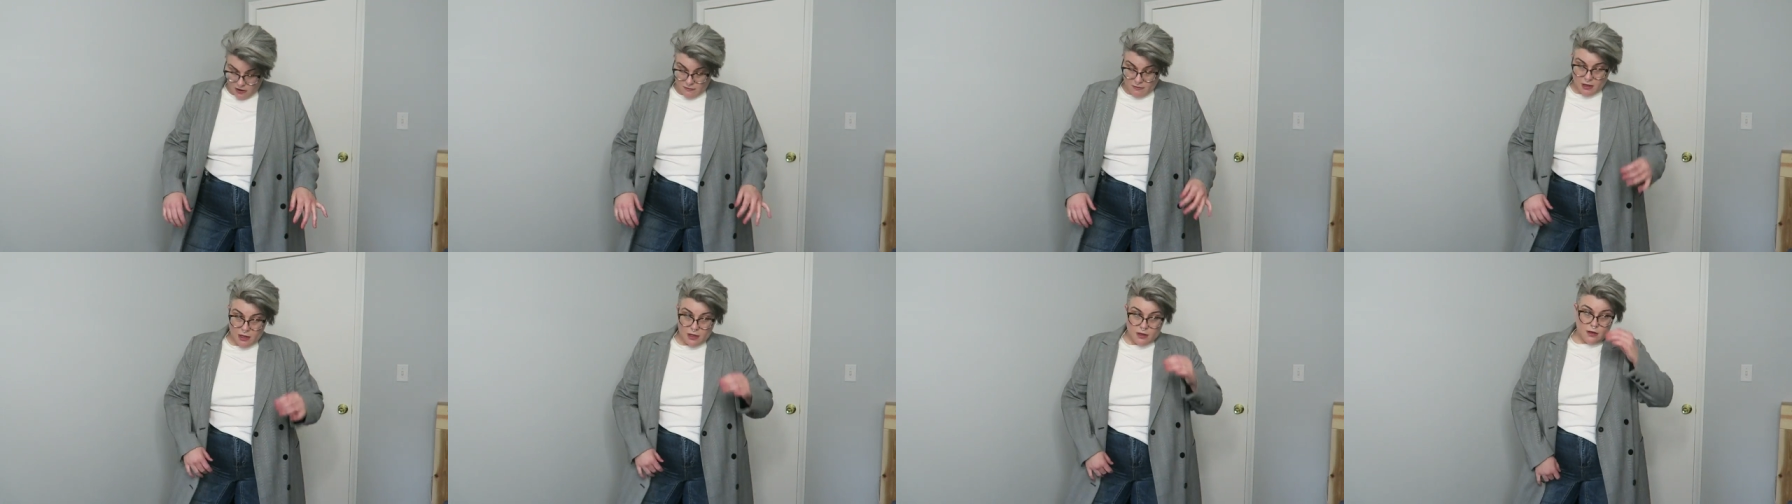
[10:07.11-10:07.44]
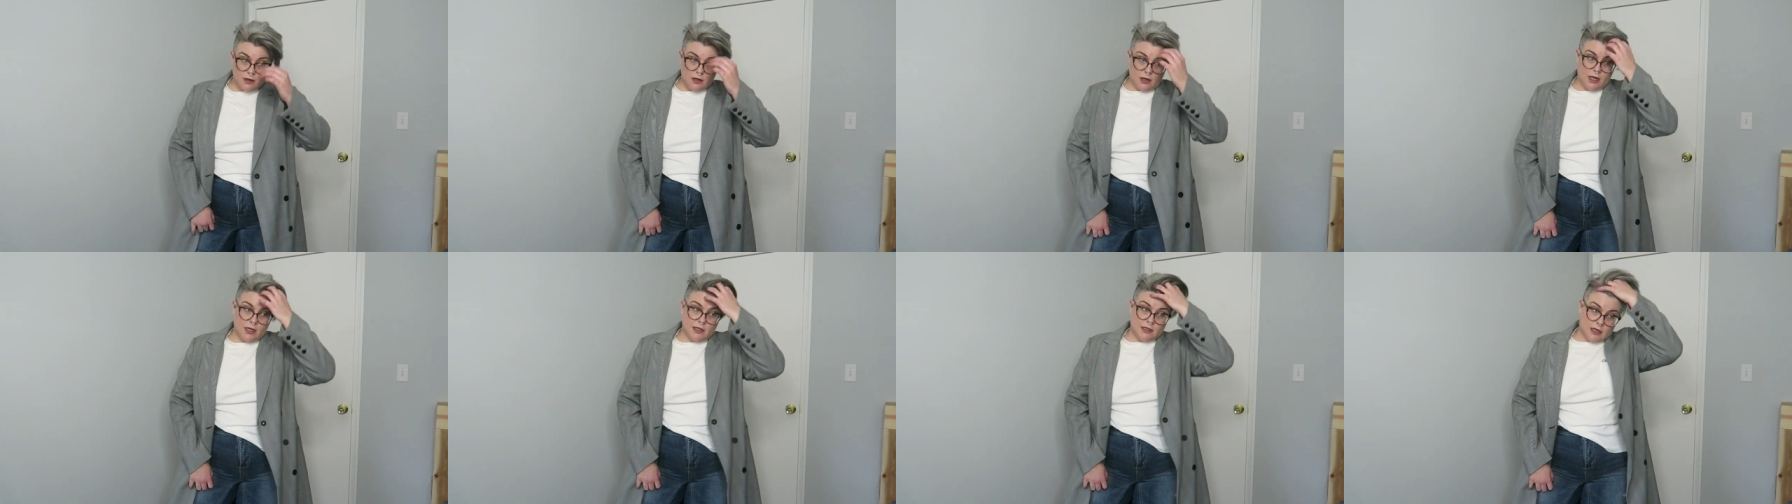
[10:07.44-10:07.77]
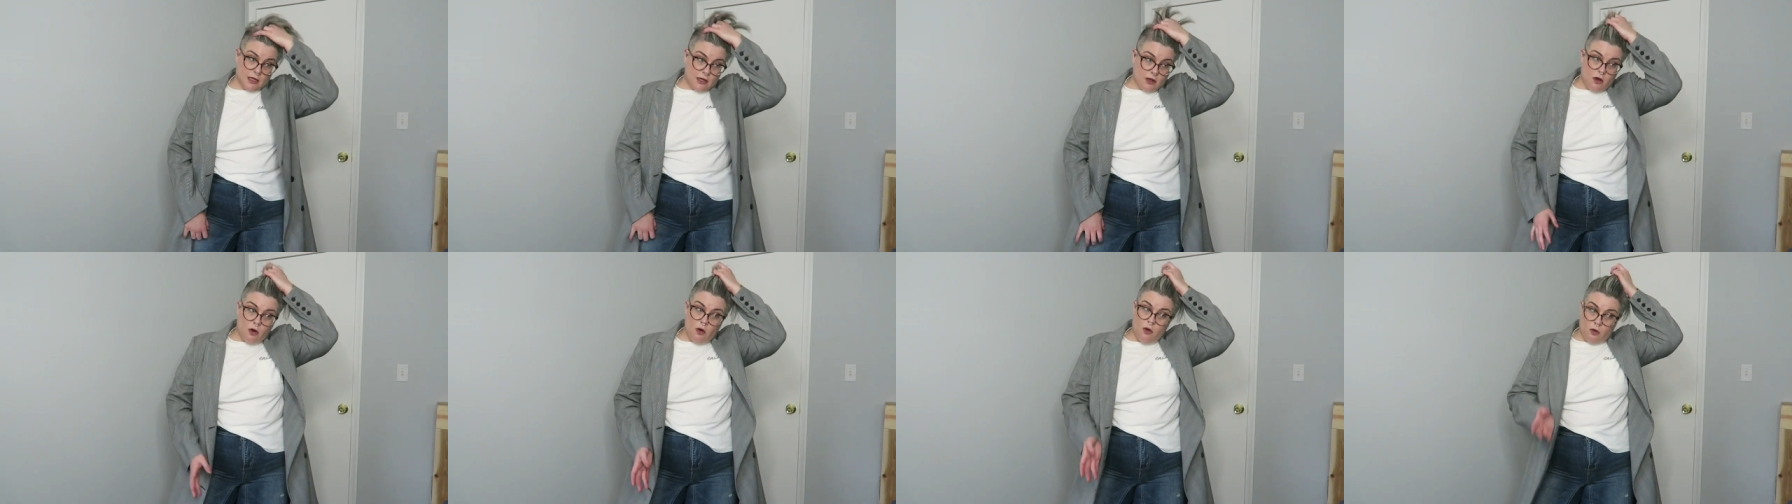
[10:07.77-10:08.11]
from it.
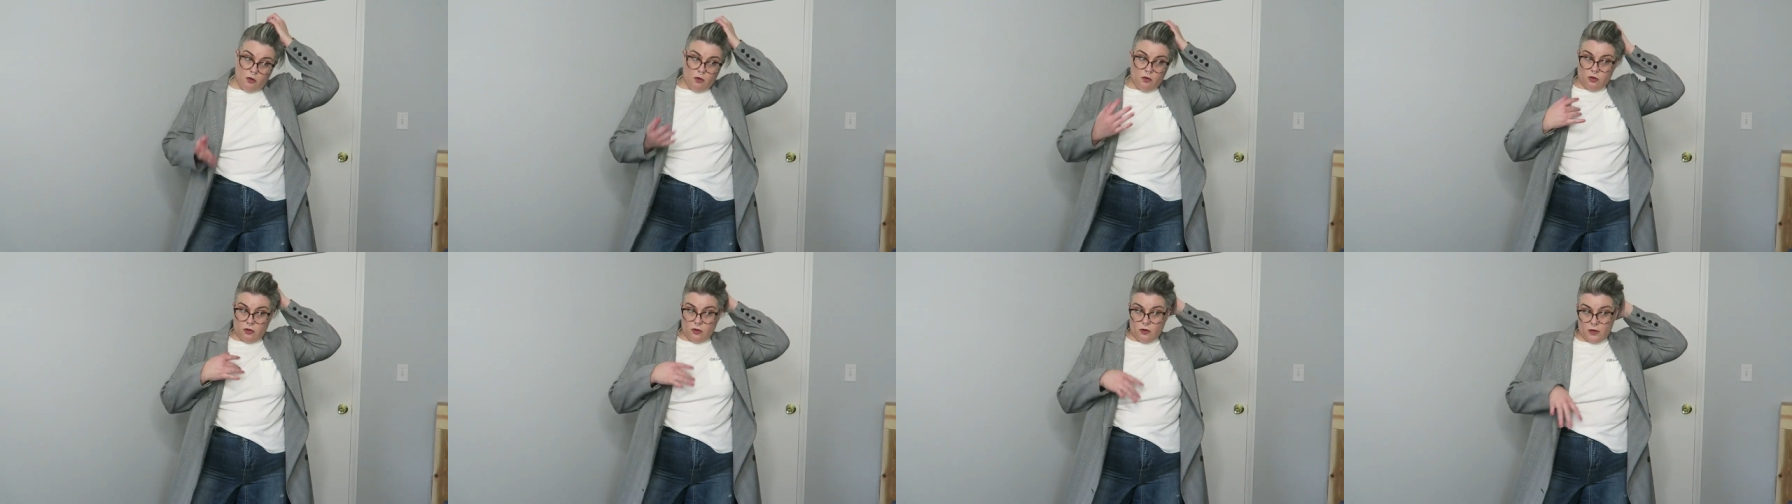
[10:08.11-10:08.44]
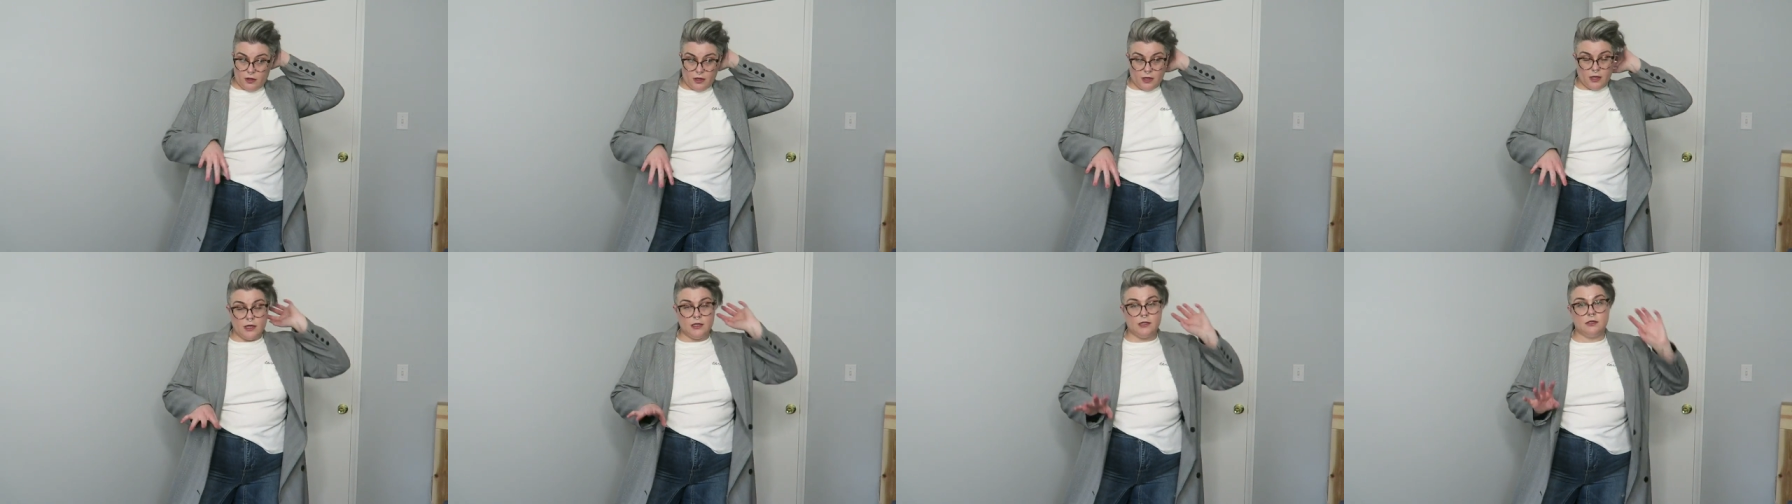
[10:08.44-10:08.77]
It's like a whole look.